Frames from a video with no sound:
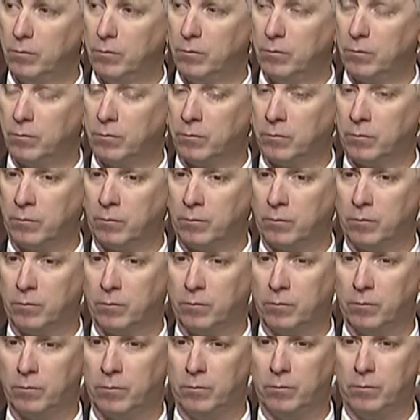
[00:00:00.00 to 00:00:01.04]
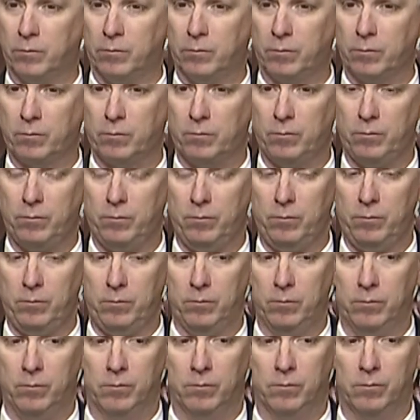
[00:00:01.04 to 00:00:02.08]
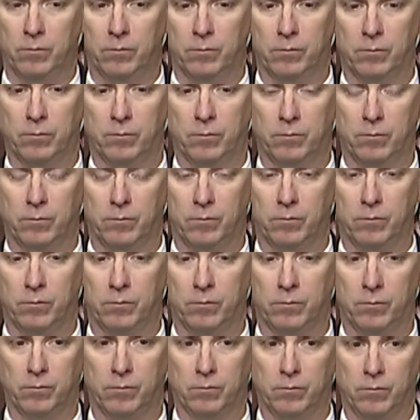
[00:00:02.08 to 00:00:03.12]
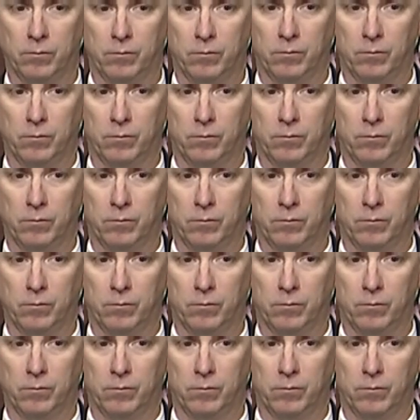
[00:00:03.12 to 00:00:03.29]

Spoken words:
(not speaking)